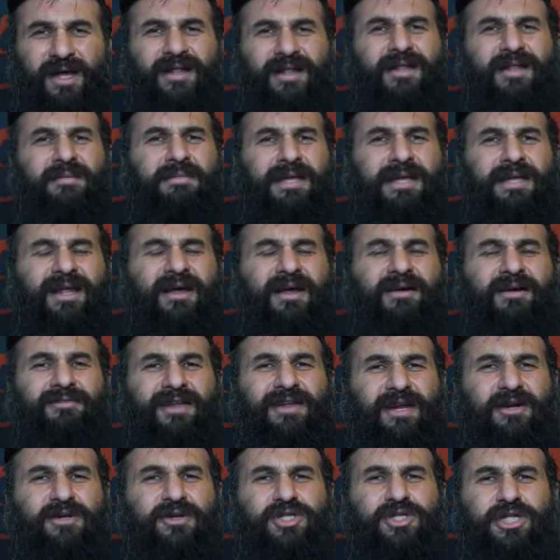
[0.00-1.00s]
The meaning of
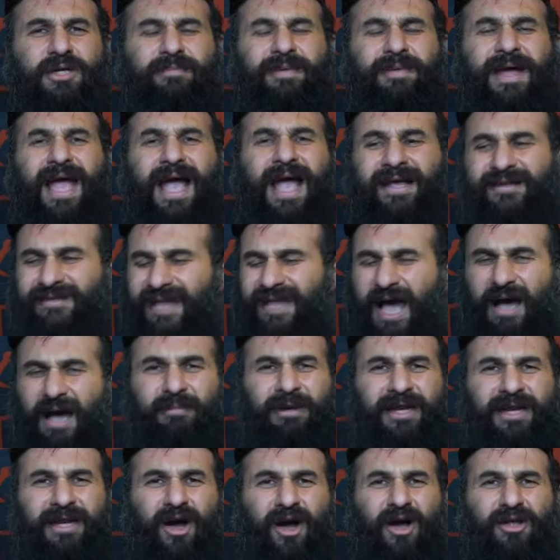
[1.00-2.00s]
leadership is how
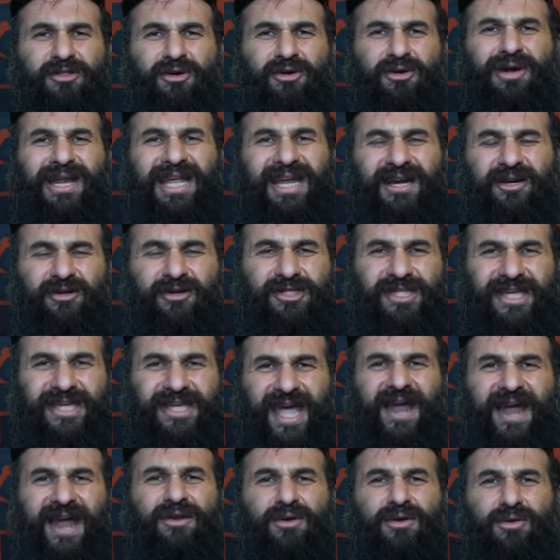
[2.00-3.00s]
many other leaders
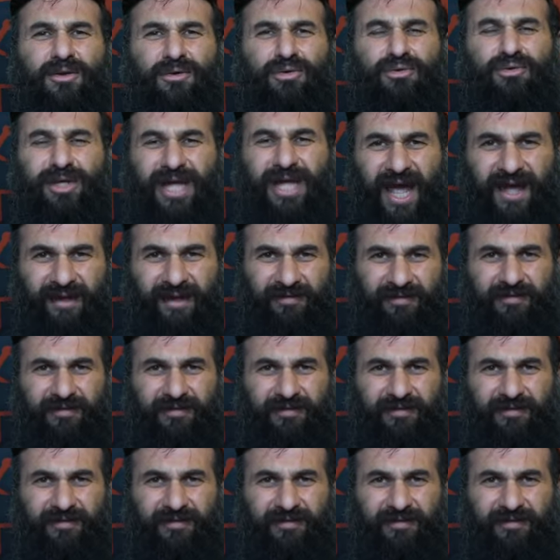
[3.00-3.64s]
can you create?